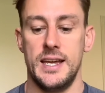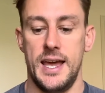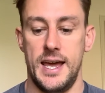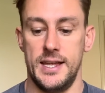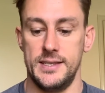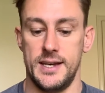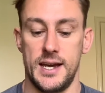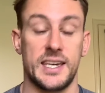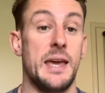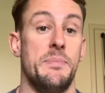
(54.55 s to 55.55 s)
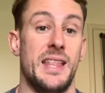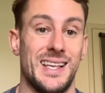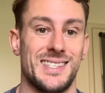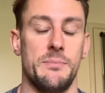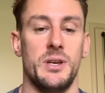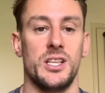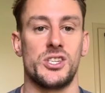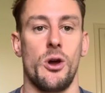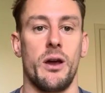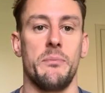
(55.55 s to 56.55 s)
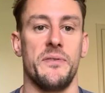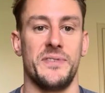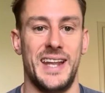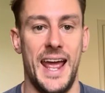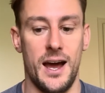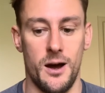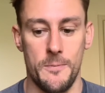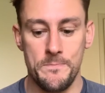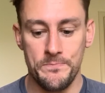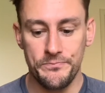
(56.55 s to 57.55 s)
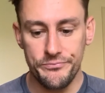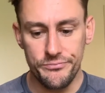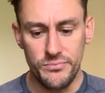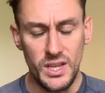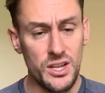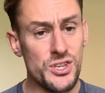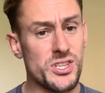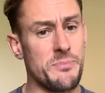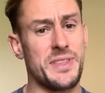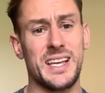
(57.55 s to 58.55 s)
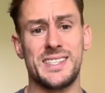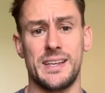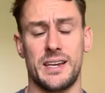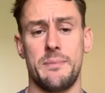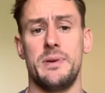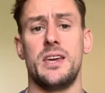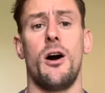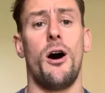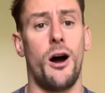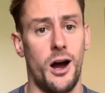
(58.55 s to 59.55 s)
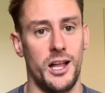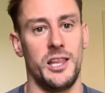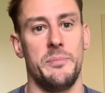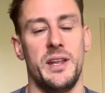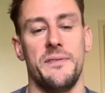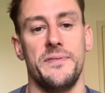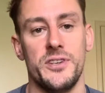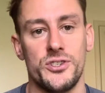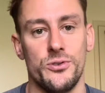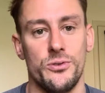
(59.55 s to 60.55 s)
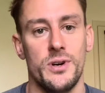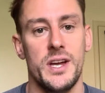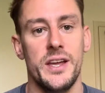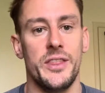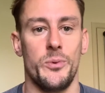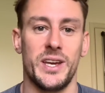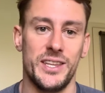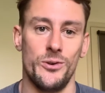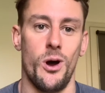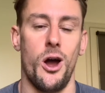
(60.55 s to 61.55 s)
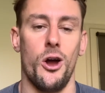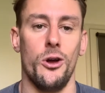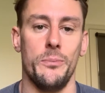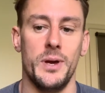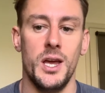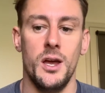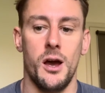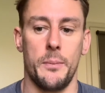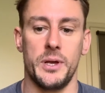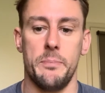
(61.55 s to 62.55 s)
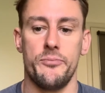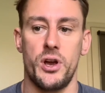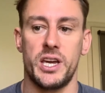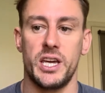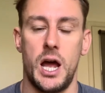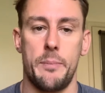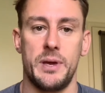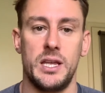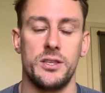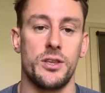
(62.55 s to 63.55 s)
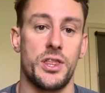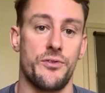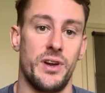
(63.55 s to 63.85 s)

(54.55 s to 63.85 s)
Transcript: and keeping that stimulus going. But for now, there's some things that can be highly beneficial that we can do at home. I'm going to break it up into three